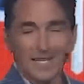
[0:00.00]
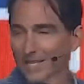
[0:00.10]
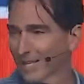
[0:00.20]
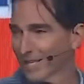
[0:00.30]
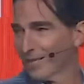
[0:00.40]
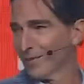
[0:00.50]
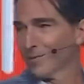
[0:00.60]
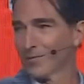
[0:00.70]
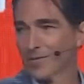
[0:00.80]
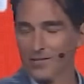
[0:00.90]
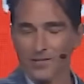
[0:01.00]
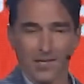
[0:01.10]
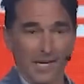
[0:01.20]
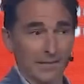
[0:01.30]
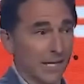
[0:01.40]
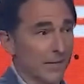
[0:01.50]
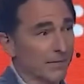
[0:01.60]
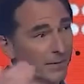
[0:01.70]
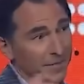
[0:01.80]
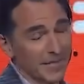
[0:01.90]
Thank you guys, and
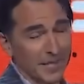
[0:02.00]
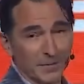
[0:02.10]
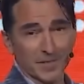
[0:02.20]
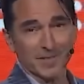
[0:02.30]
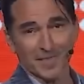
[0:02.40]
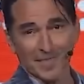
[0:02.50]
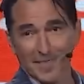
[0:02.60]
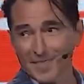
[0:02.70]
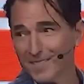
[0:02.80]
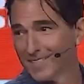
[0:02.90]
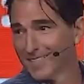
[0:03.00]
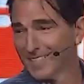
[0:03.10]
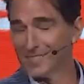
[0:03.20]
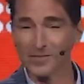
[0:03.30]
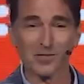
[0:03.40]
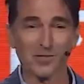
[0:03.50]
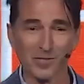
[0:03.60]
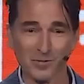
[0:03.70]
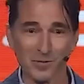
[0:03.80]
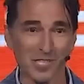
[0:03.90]
for the team that's still in the
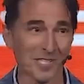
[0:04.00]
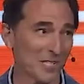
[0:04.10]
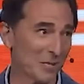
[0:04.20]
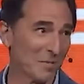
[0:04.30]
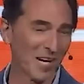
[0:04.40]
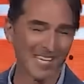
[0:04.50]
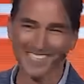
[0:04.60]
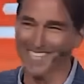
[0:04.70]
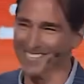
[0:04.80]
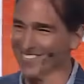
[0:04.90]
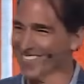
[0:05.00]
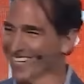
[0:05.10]
studio working on your project right